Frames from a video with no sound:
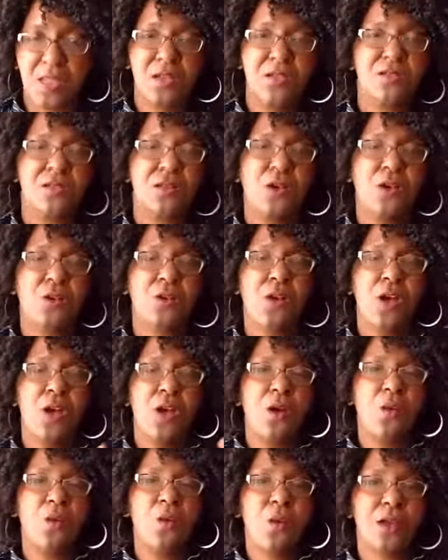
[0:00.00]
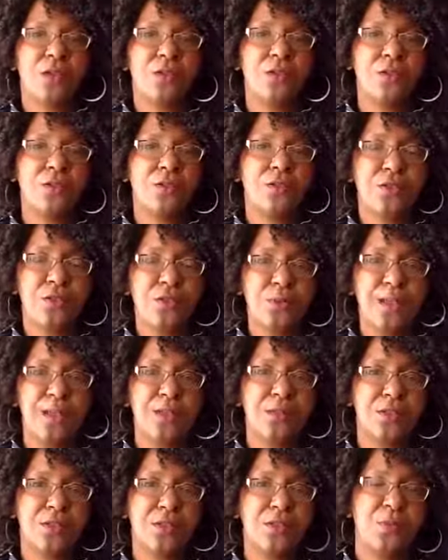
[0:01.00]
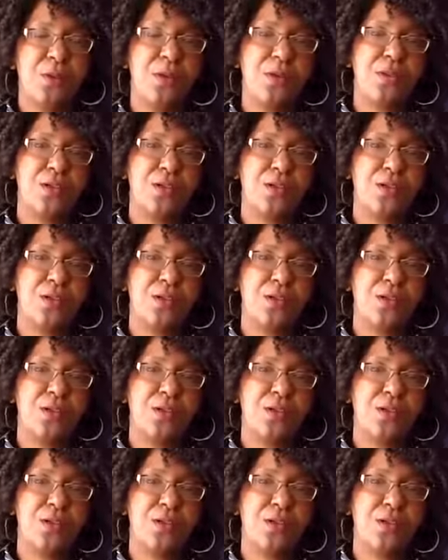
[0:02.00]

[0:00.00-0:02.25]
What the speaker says: So what you're doing when you put